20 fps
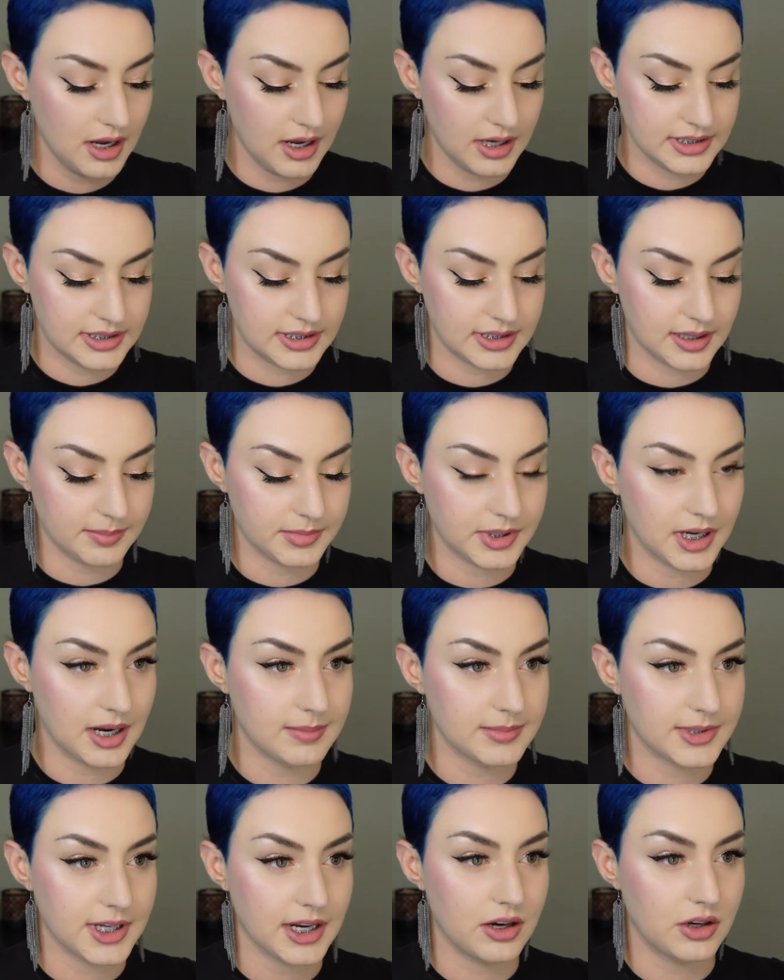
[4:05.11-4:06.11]

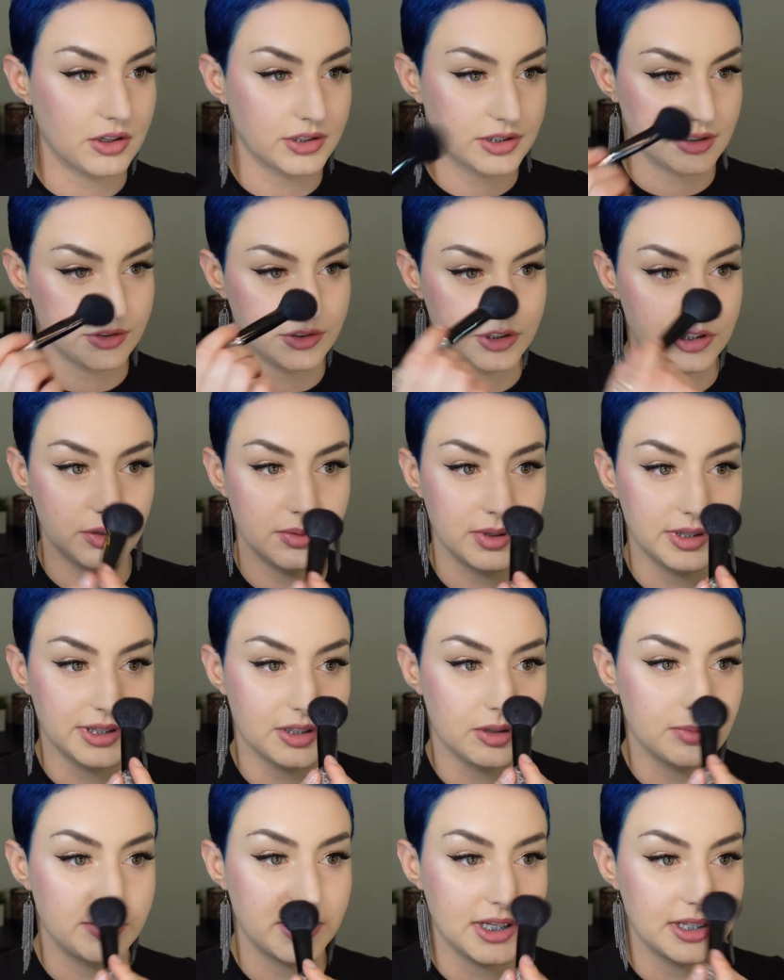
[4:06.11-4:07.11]
Sometimes I also do a
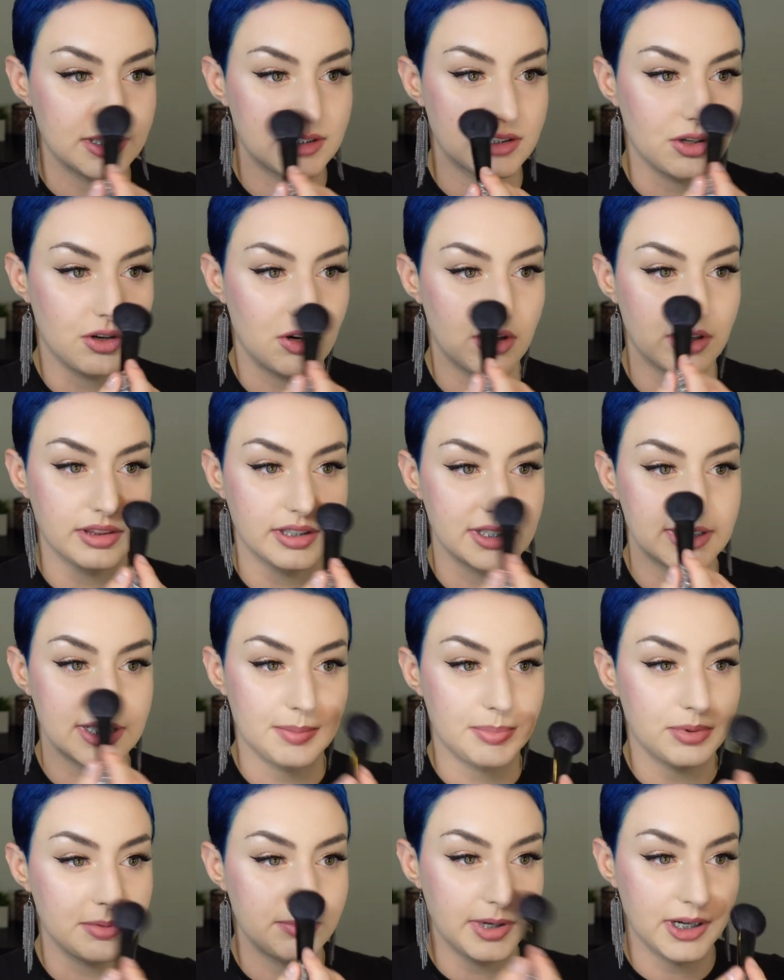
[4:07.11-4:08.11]
little bit on the
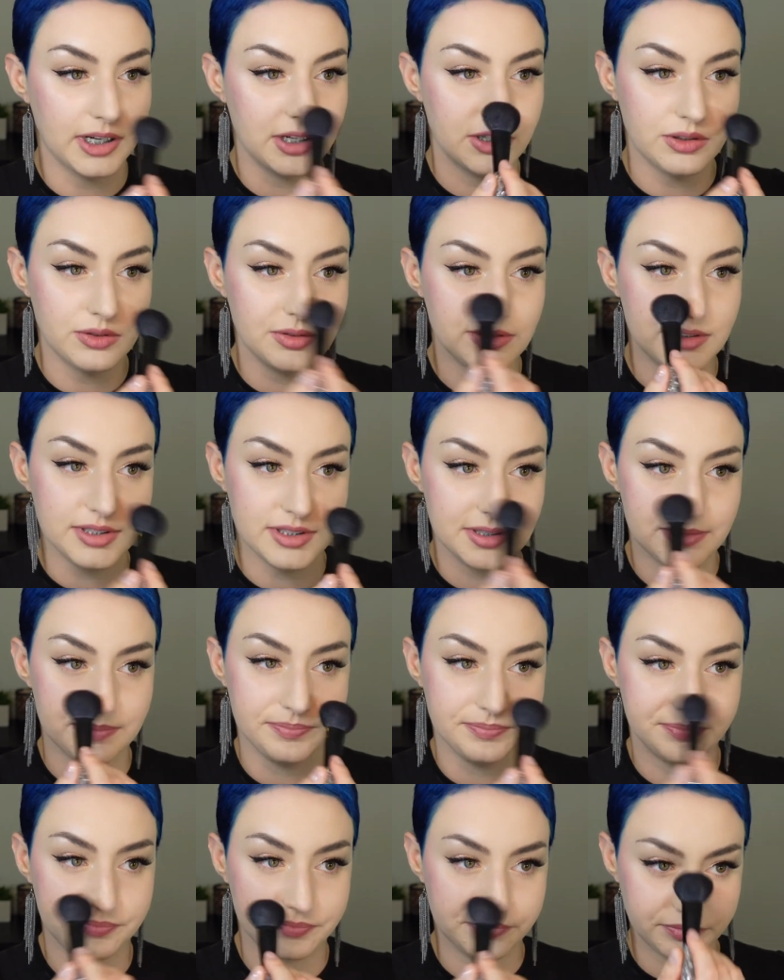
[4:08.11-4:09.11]
tip of my nose
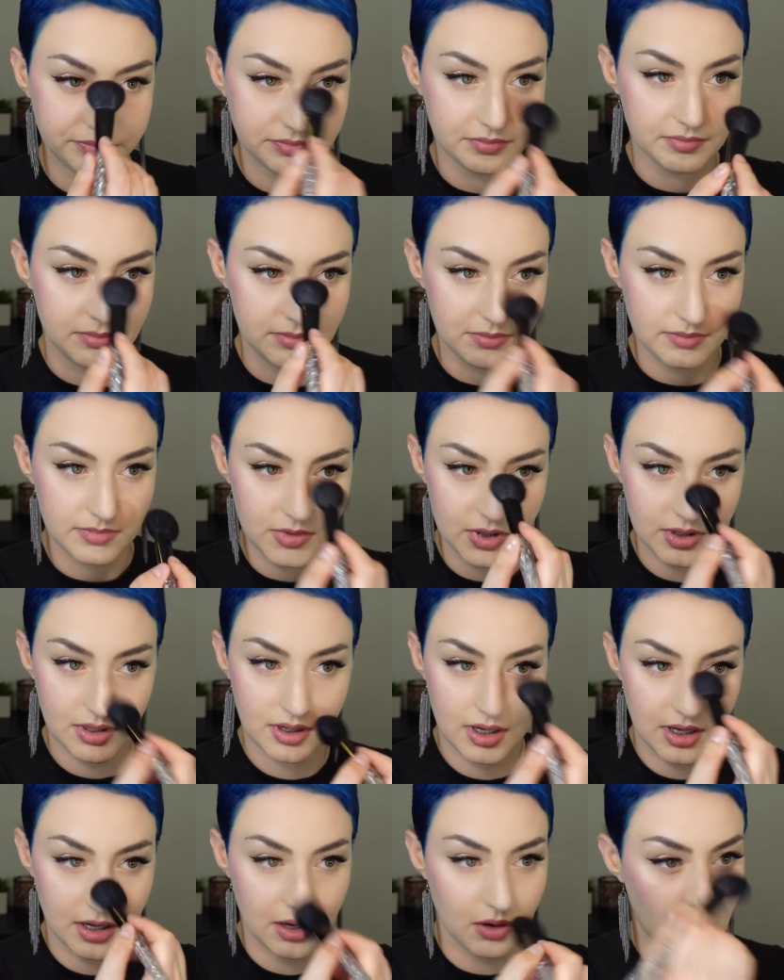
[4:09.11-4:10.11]

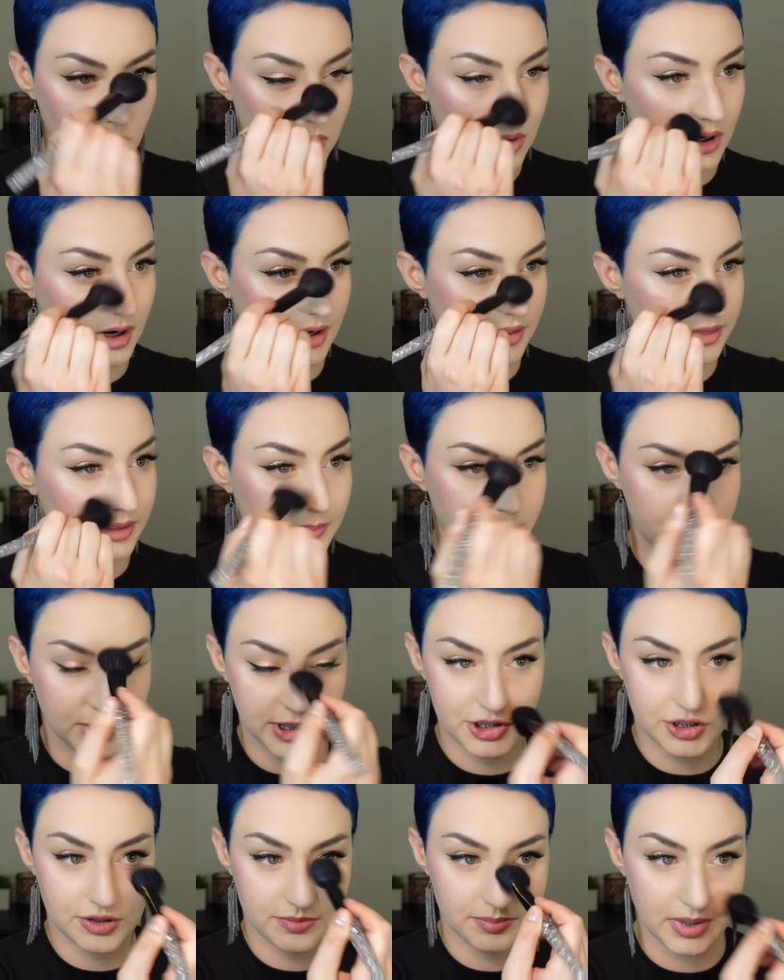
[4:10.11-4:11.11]
or the
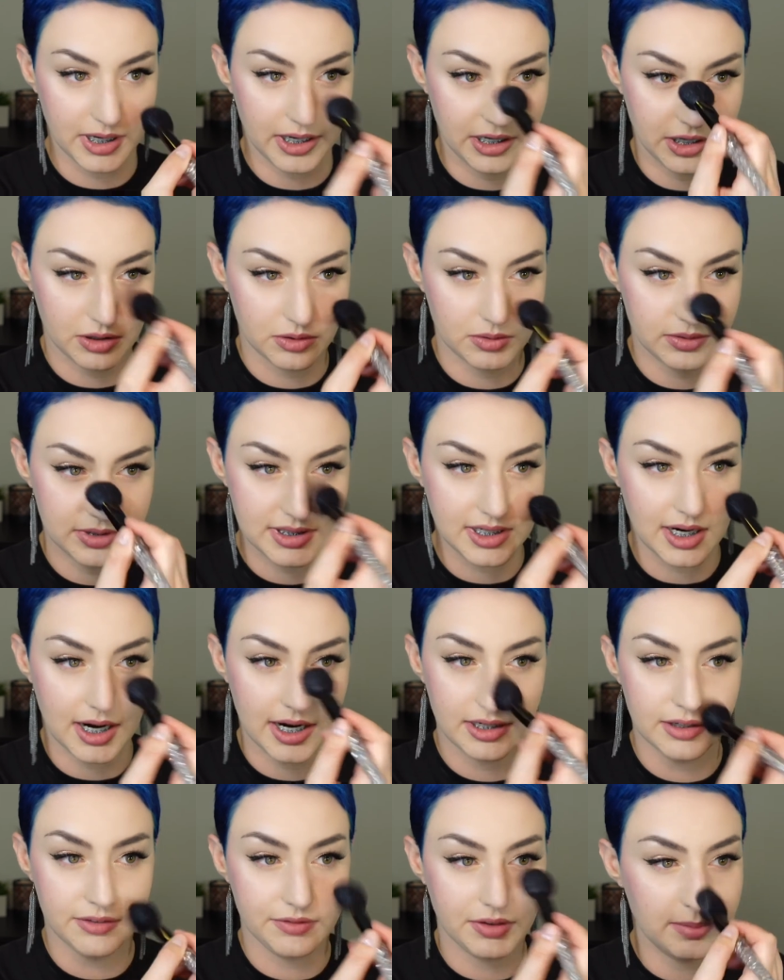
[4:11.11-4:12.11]
bridge of my nose,
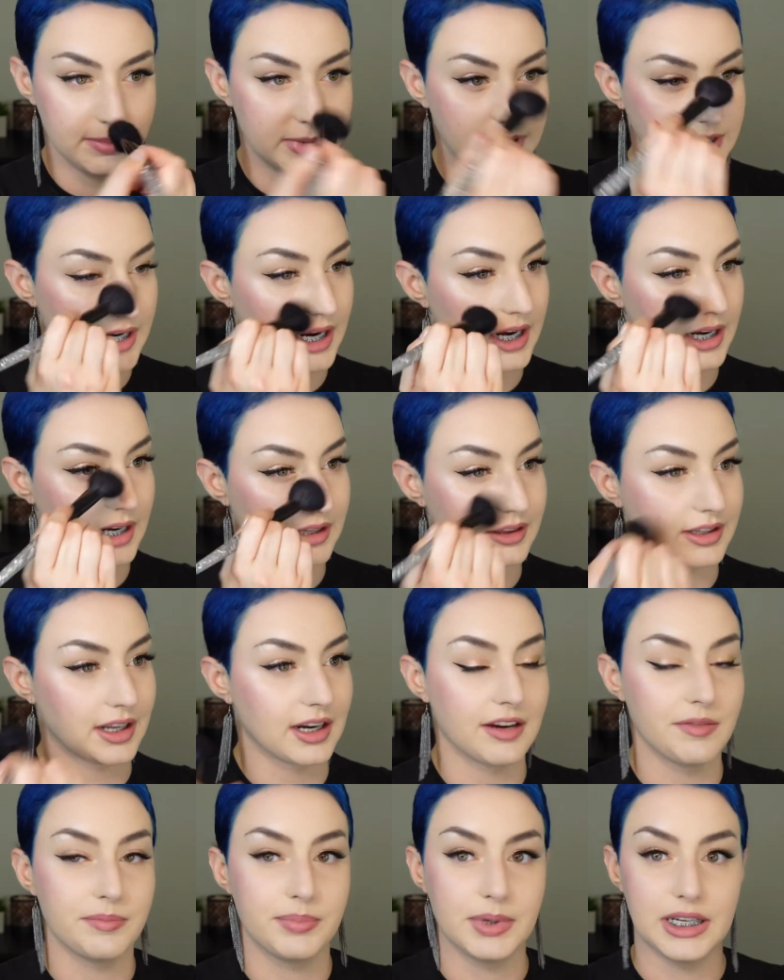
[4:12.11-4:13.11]
kind of imitating that
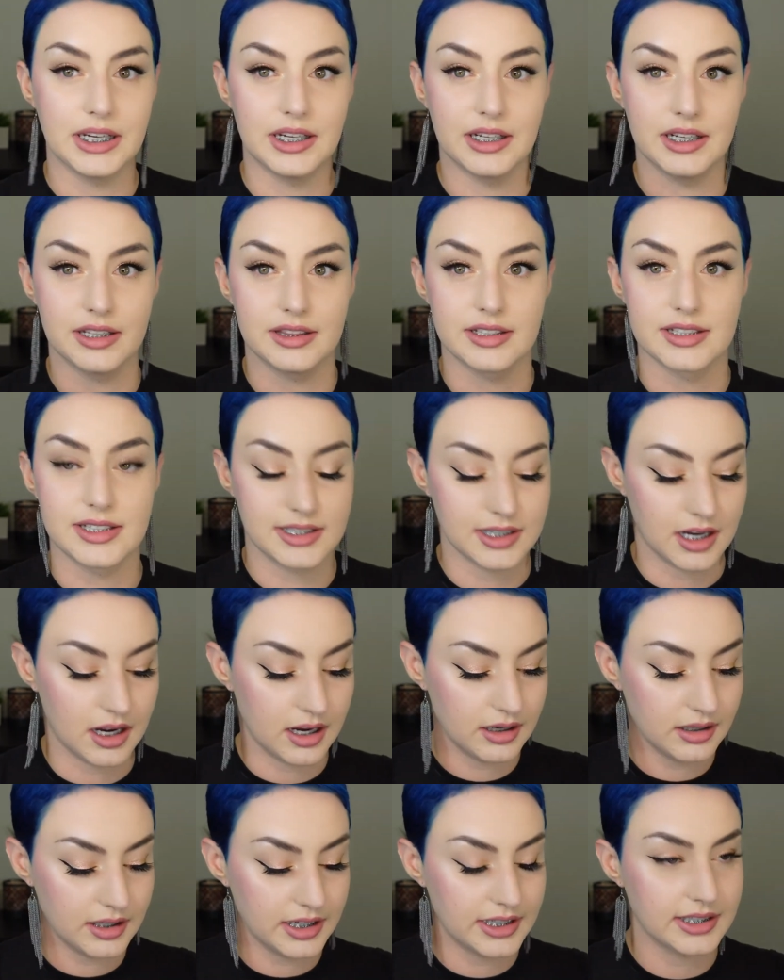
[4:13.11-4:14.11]
I've been in the
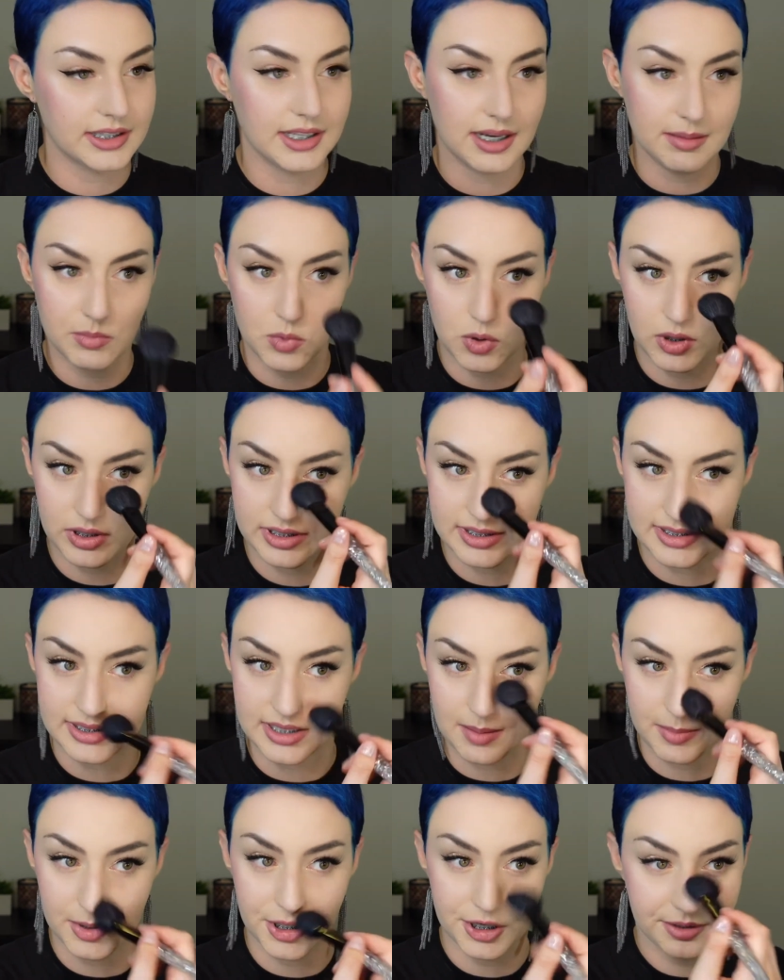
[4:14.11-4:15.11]
sun. I did that more in the
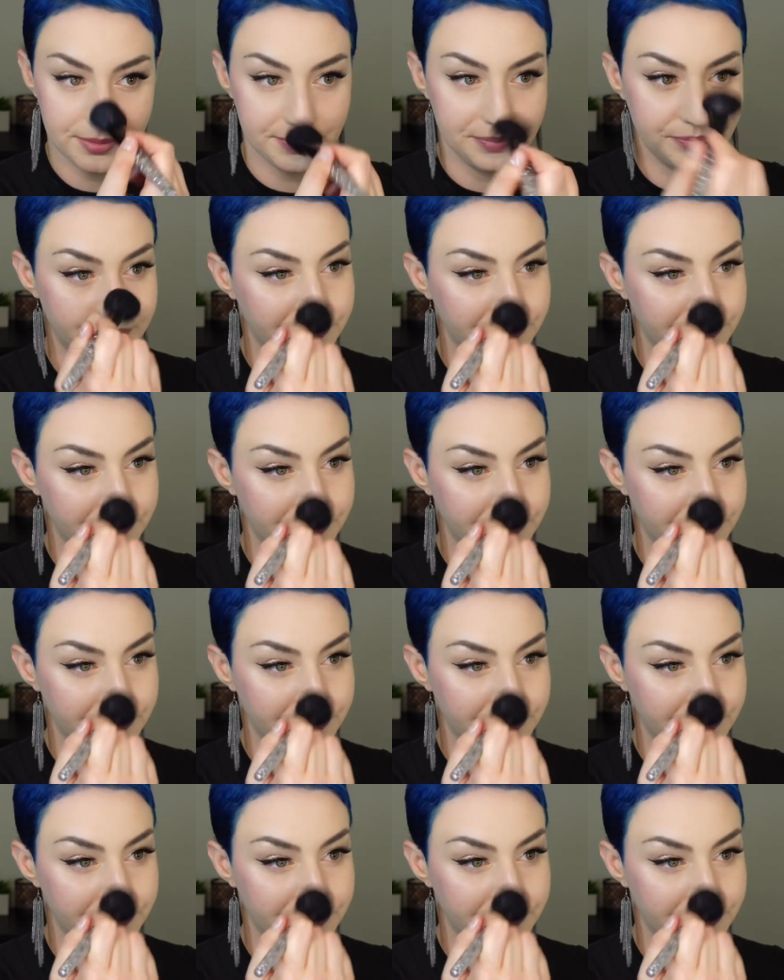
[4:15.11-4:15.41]
summer.